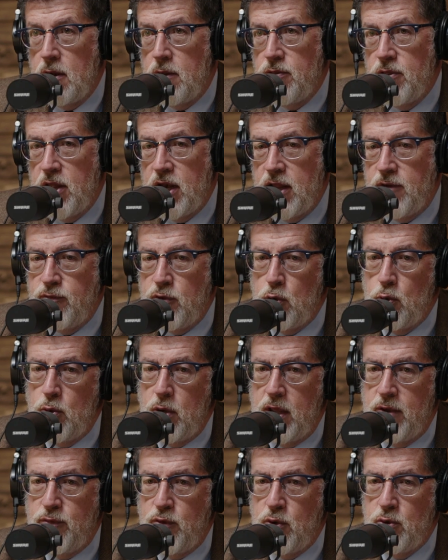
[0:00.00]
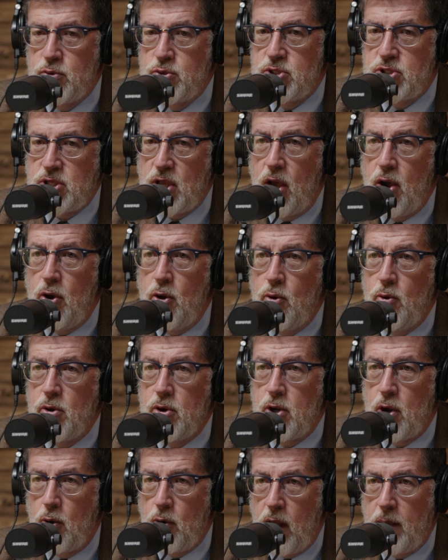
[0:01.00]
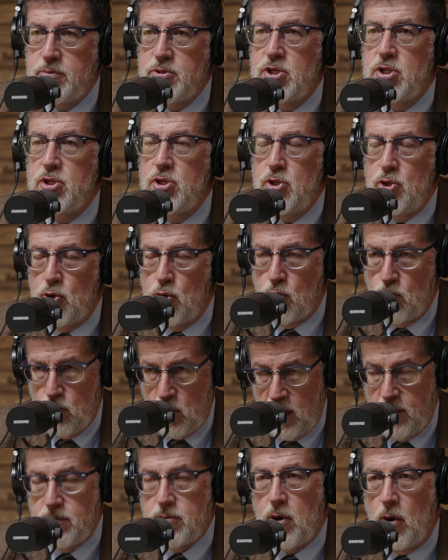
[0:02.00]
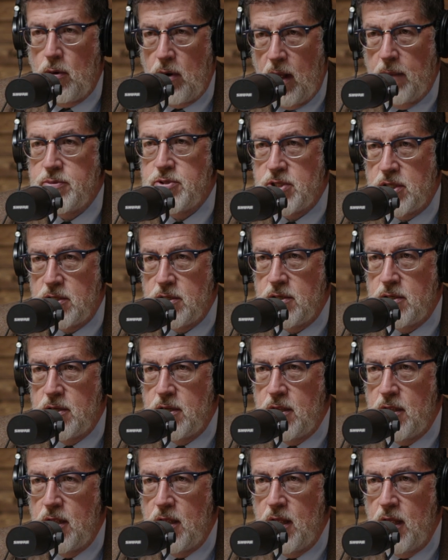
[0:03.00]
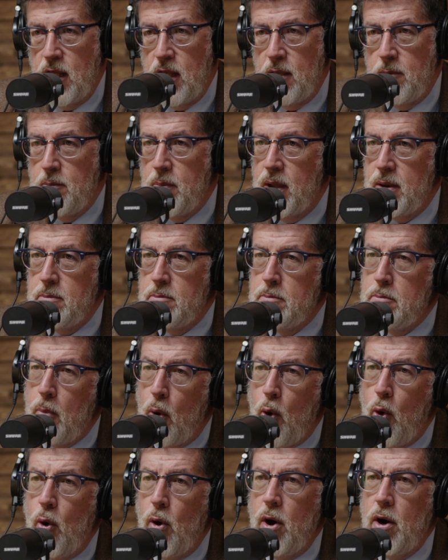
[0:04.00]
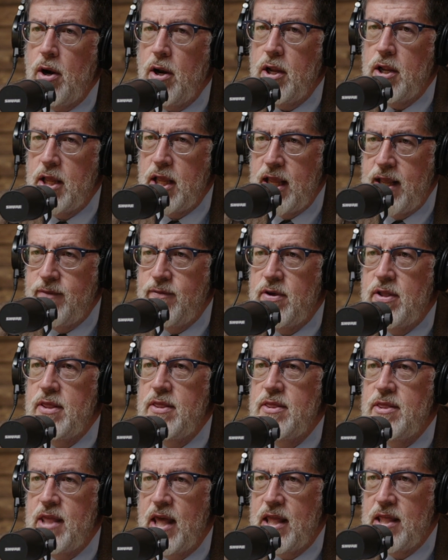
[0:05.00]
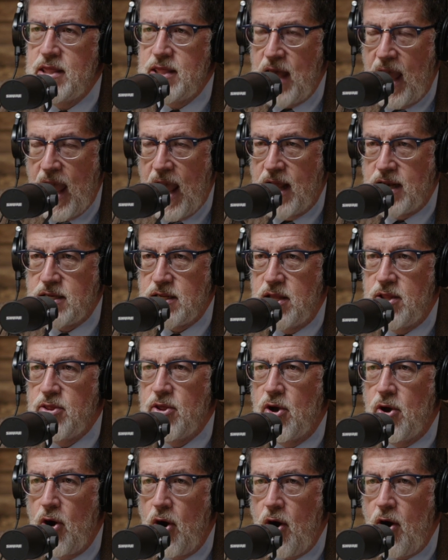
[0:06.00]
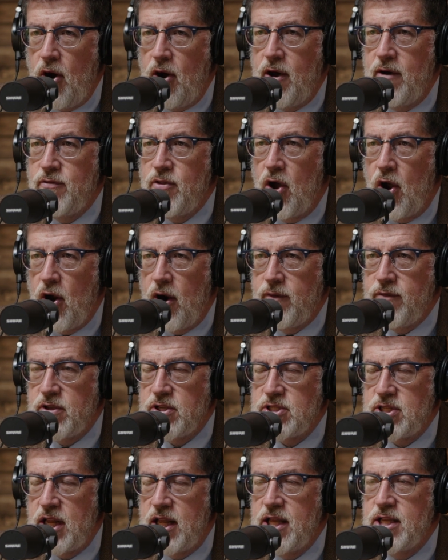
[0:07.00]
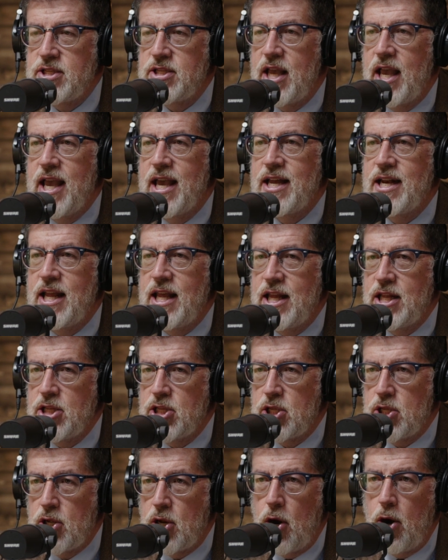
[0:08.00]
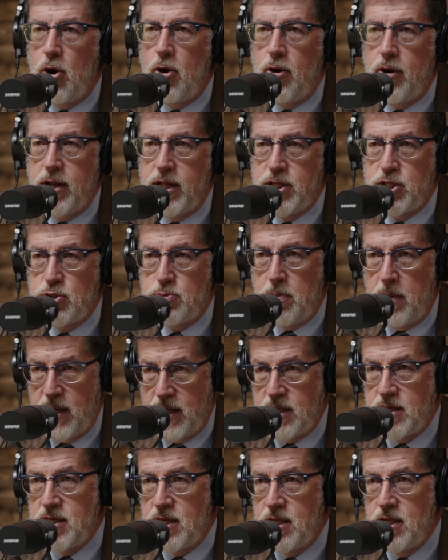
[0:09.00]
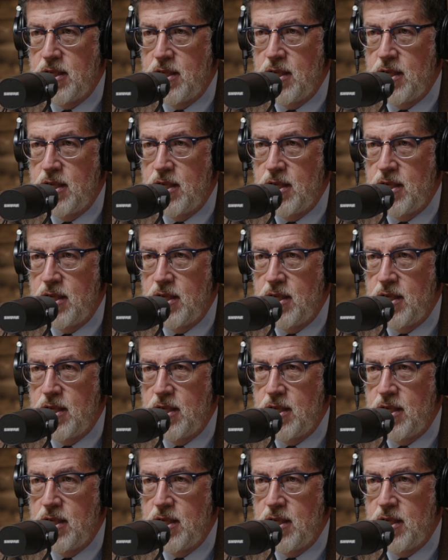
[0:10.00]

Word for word: that if you if you sow corruption, you'll reap corruption. But more even than that, the law of the harvest is an encouragement.